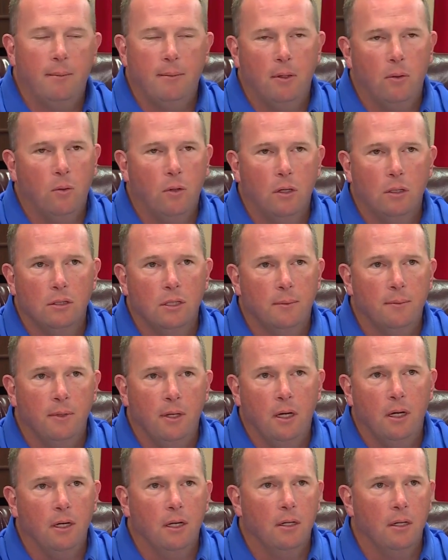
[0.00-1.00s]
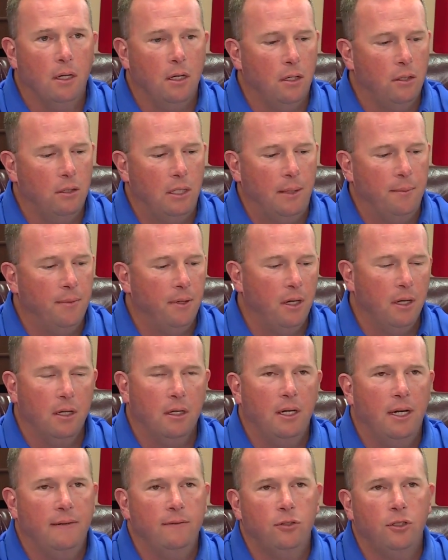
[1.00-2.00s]
by my words. I'm not going
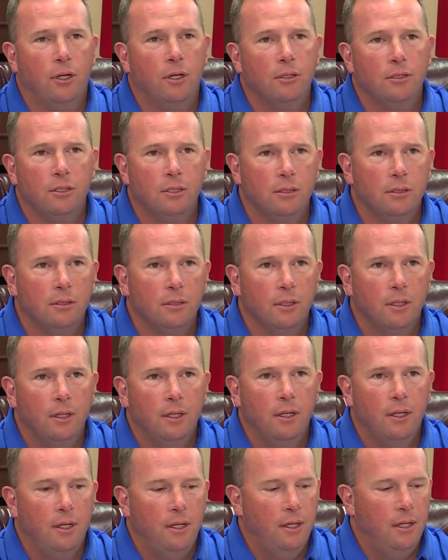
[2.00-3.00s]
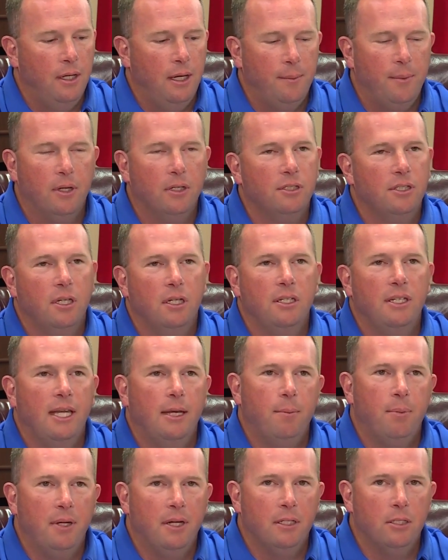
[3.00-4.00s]
to have churches. I'm not going to send a
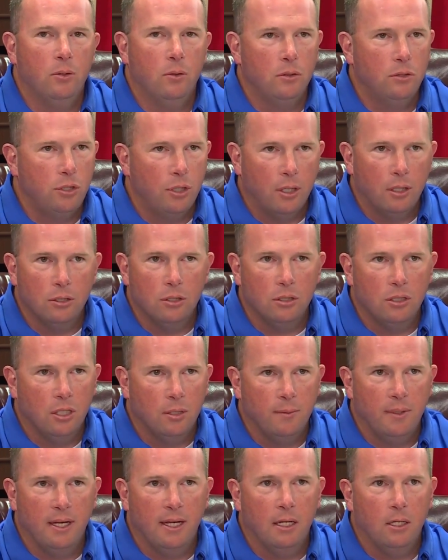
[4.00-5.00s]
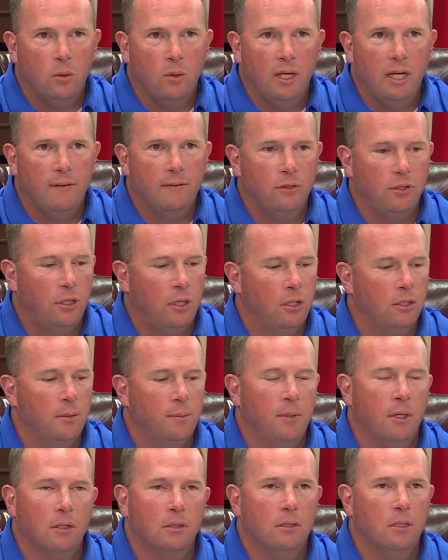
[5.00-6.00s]
deputy into a church and tell them they got to quit having church.
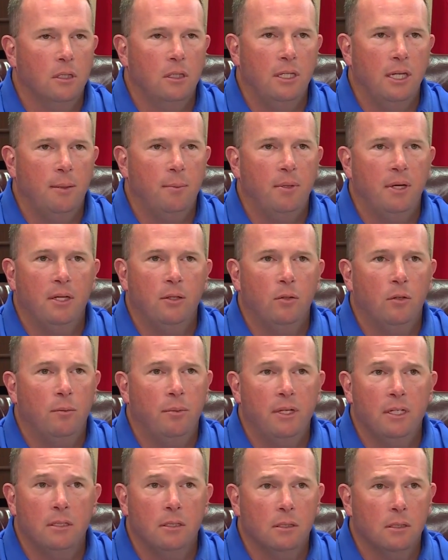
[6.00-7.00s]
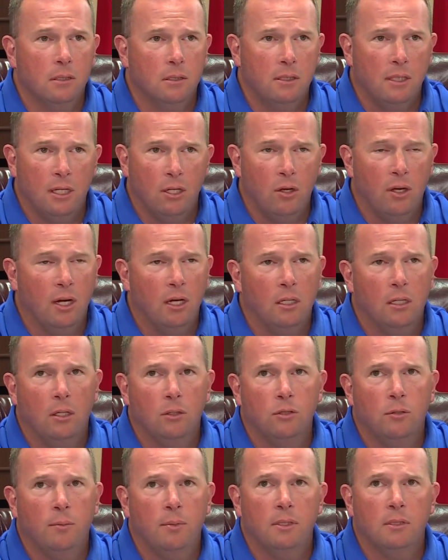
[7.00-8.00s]
I'm not going to send a deputy into a business and say you got to
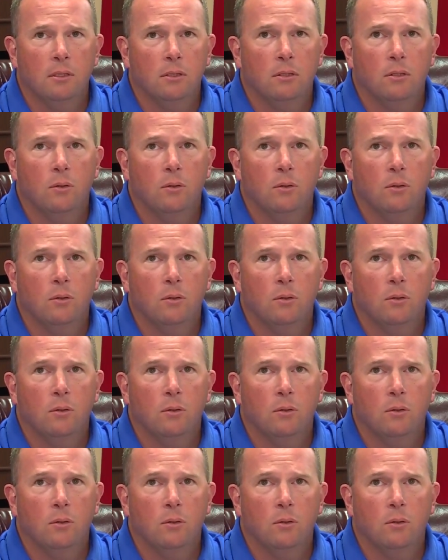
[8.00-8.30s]
close your business